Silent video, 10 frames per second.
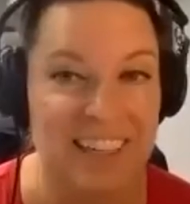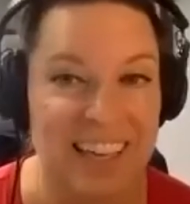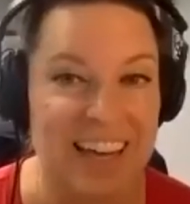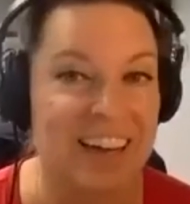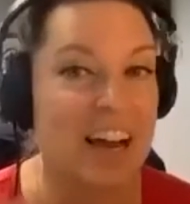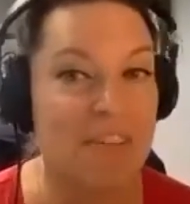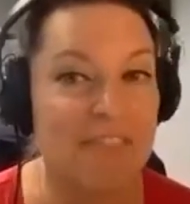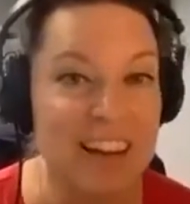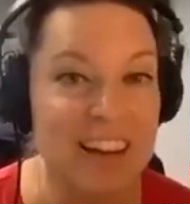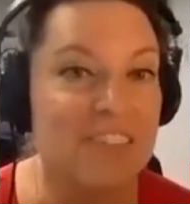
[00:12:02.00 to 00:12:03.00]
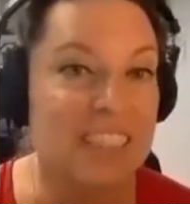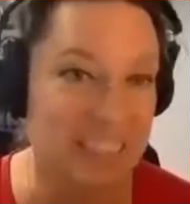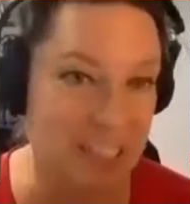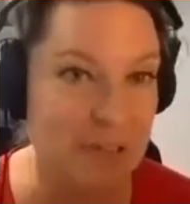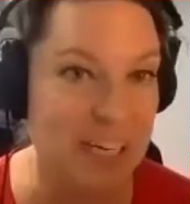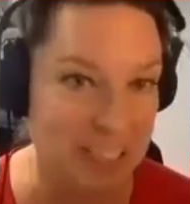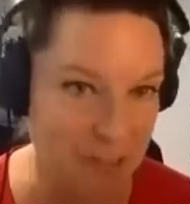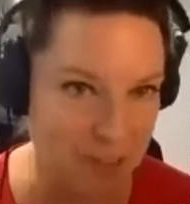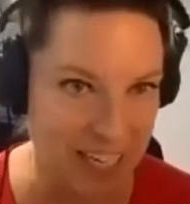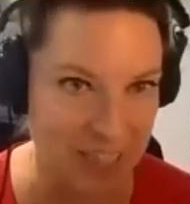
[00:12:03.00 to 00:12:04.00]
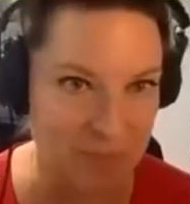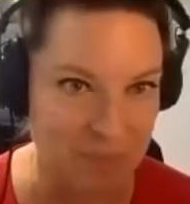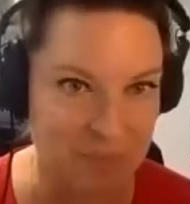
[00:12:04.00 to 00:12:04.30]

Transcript: to air. I ran a course in 2020.